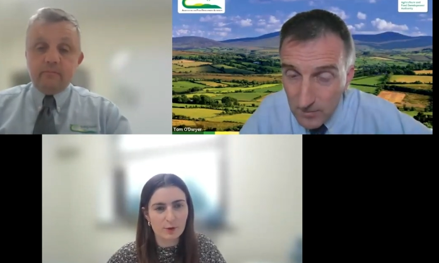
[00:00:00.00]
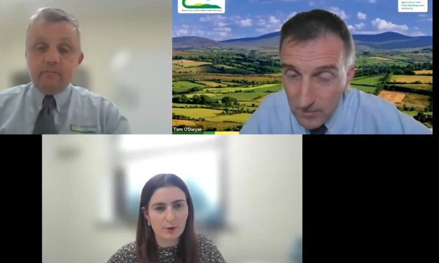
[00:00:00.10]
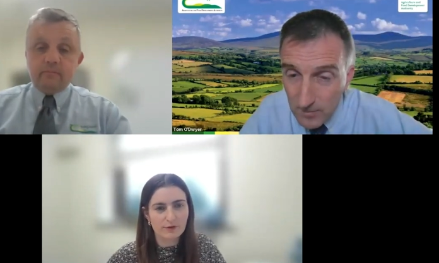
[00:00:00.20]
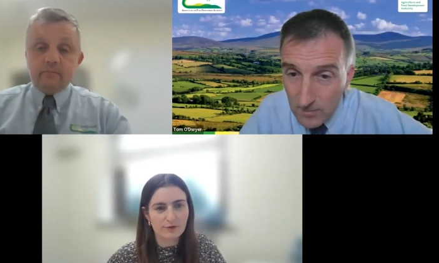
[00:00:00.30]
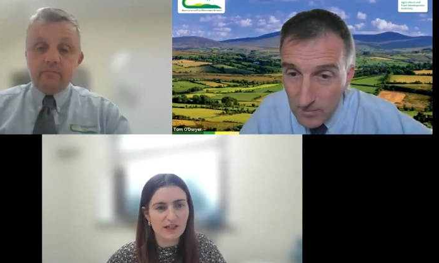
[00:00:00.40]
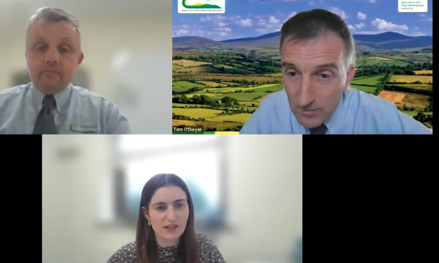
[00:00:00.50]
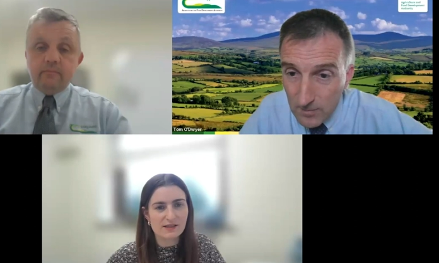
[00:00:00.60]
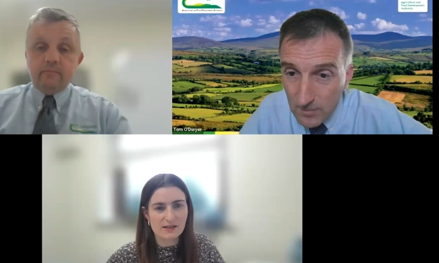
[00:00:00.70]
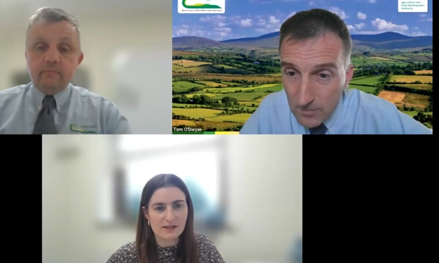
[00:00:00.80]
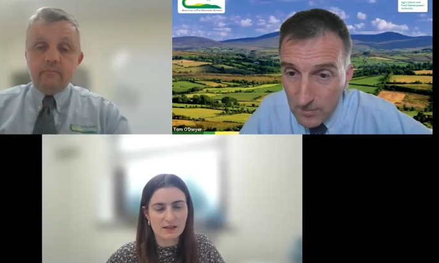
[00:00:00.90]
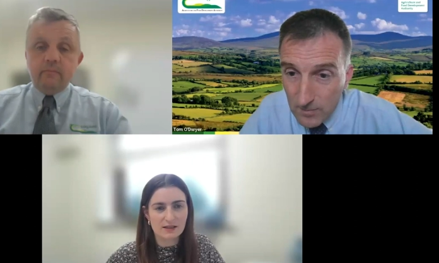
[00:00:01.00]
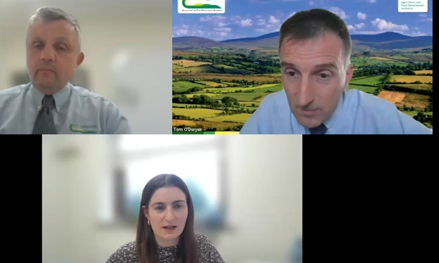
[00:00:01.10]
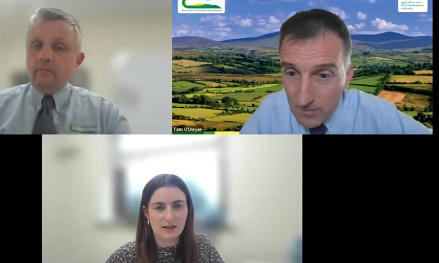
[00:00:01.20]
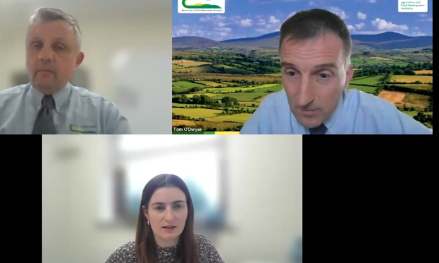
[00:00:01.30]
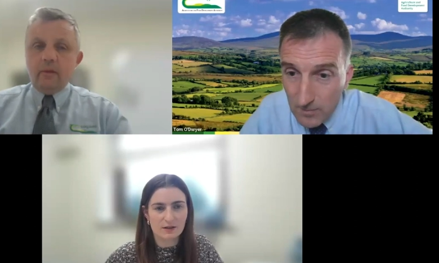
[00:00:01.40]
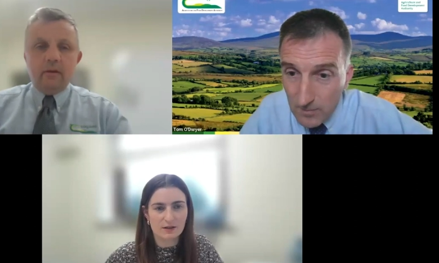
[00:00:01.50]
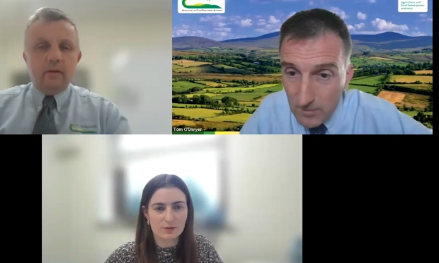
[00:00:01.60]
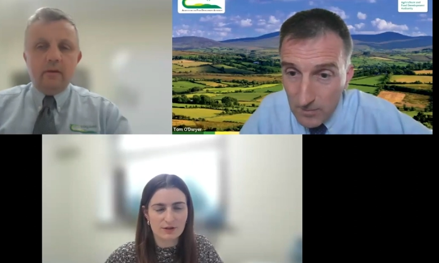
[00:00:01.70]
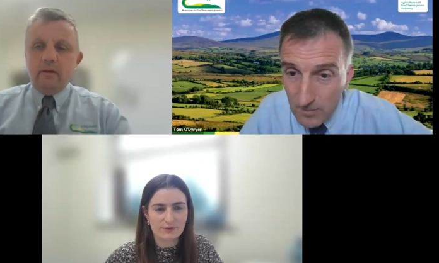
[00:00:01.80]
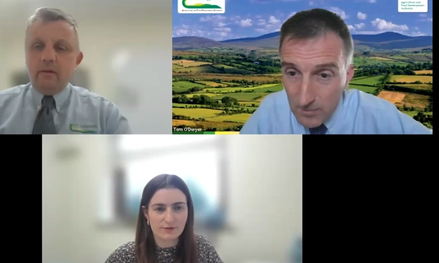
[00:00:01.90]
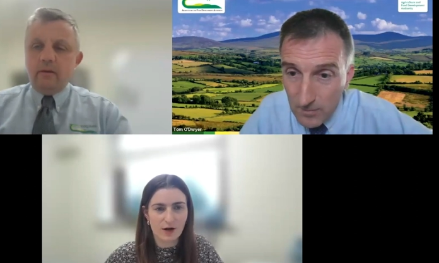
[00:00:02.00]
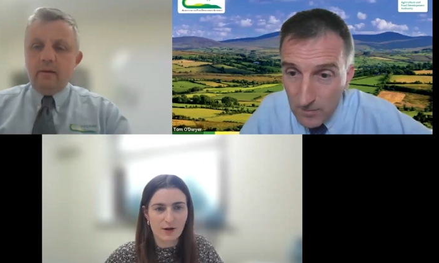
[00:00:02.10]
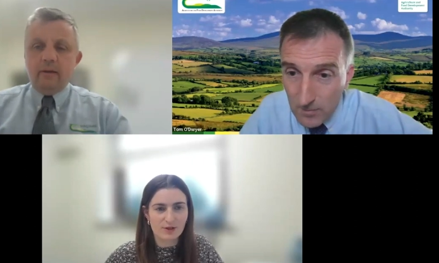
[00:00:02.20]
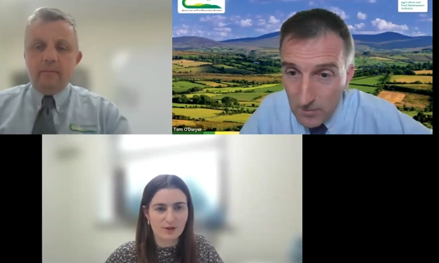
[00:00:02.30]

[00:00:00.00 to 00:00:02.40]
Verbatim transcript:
Speaker 1: moving feast, isn't it? Like, you know, different farms